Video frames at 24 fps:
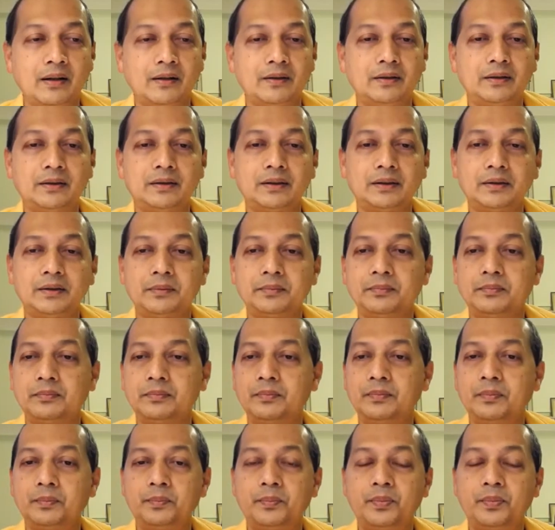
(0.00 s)

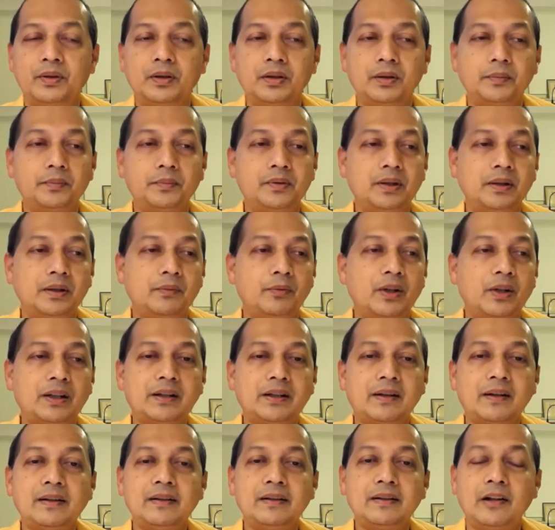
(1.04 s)
The
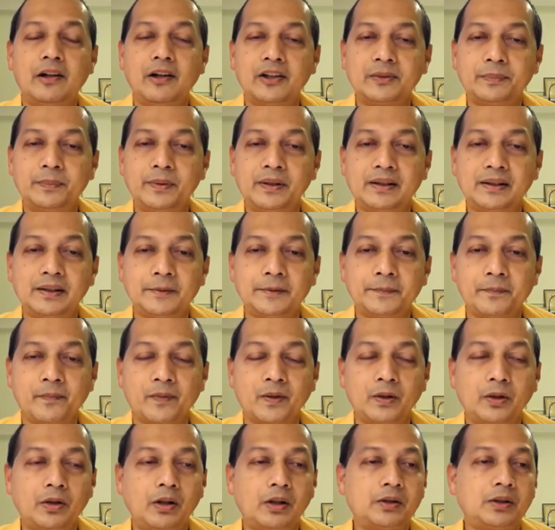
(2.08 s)
worker in the hospital,
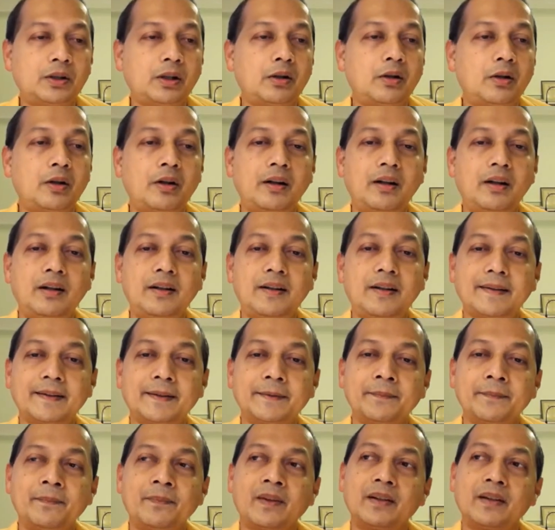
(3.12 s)
doctor or nurse,
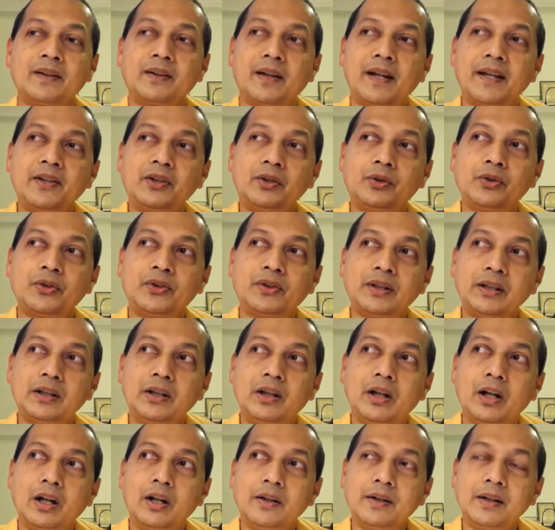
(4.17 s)
tries to see
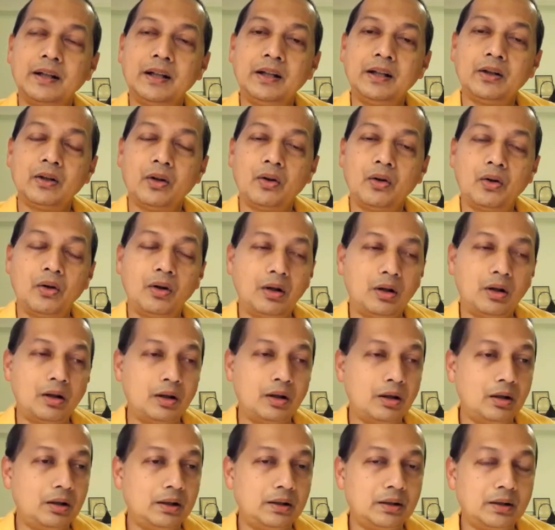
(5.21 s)
God in
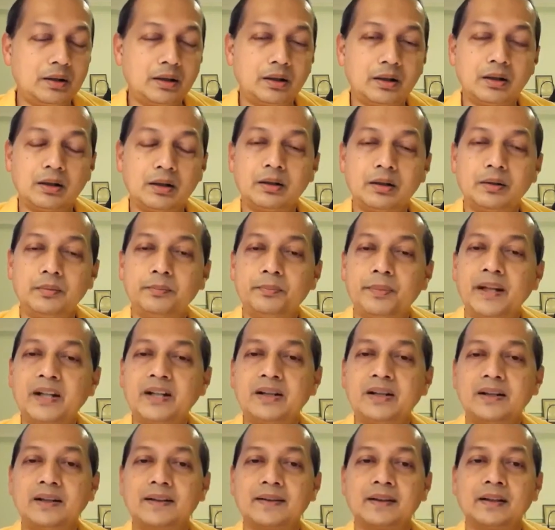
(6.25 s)
all
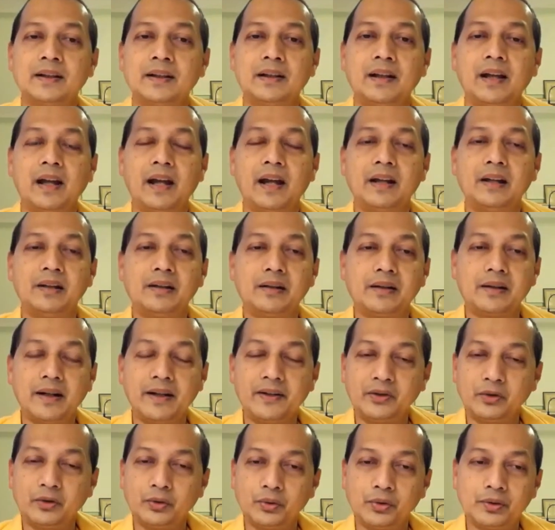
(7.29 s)
patients and
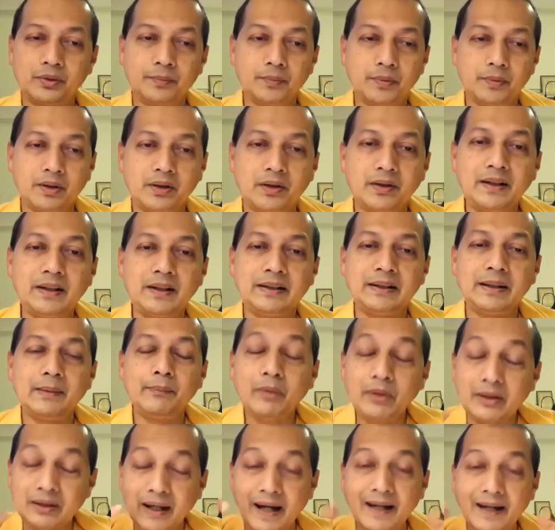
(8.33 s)
tries to treat them
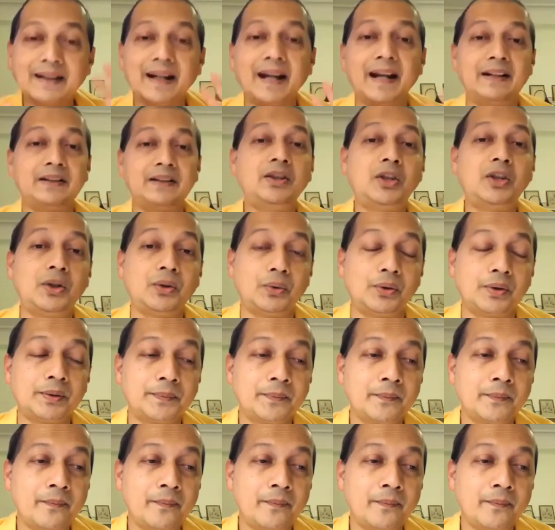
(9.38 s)
with that attitude.